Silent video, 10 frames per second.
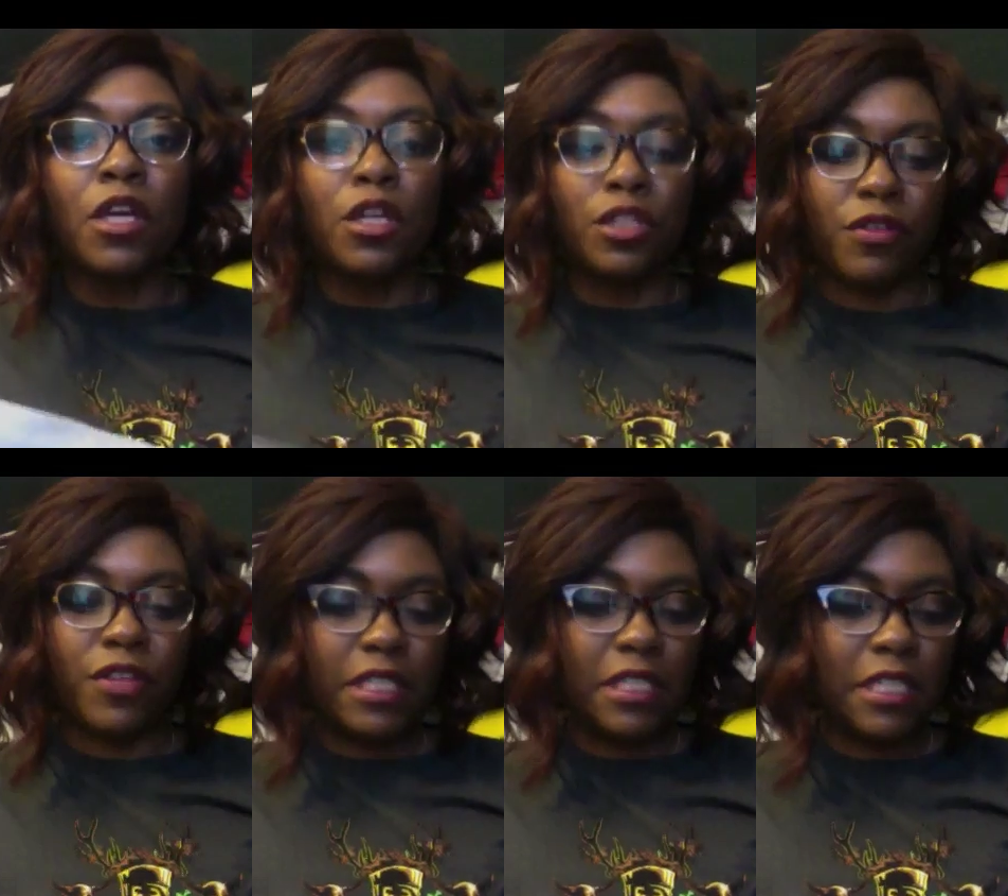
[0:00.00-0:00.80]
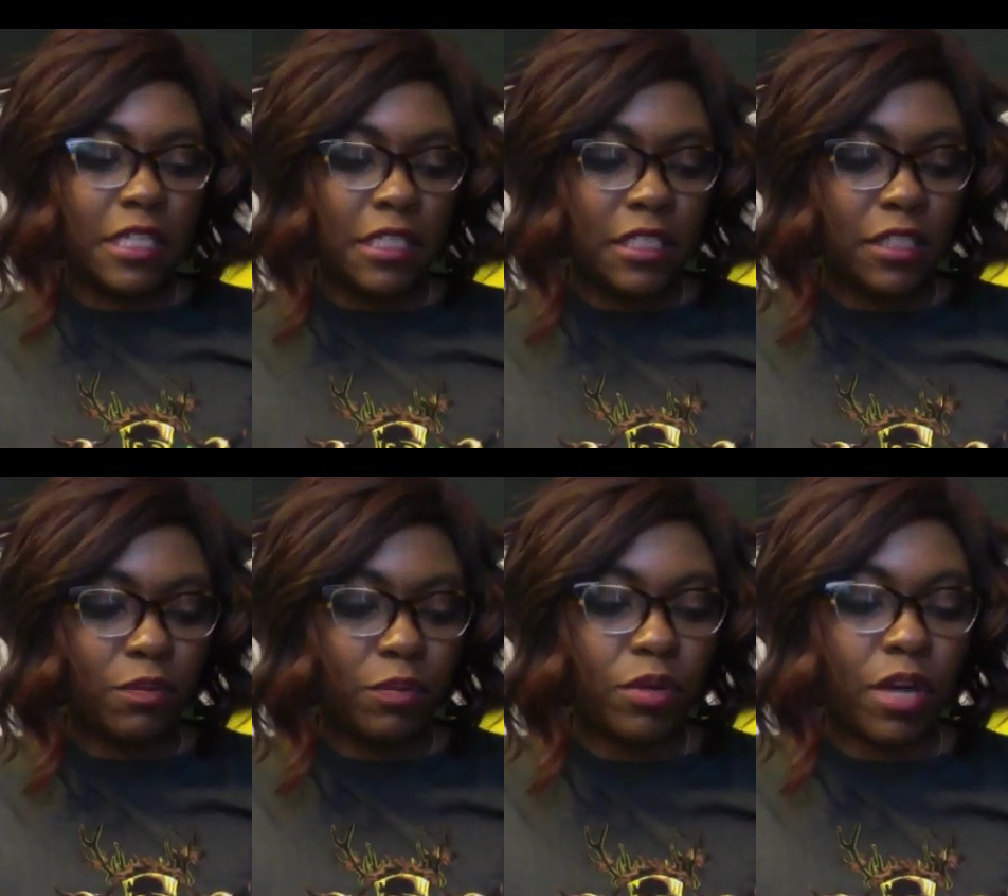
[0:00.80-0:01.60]
So this is a
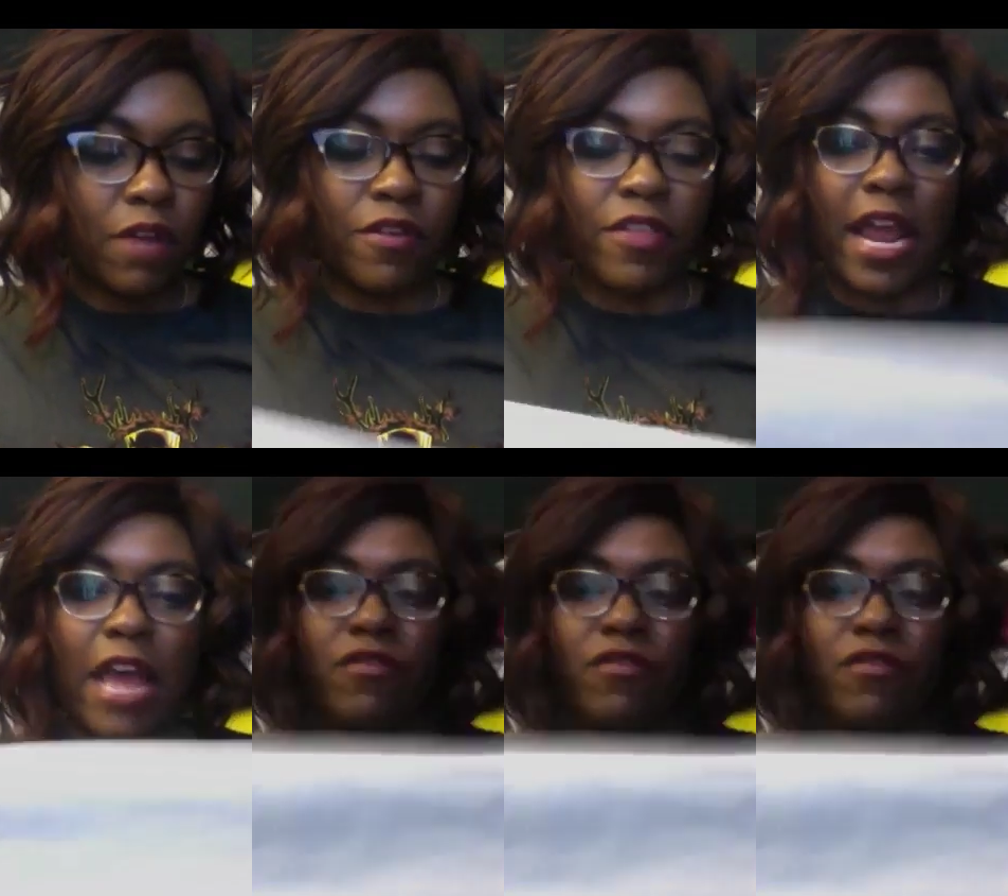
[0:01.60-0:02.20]
boot cover that I've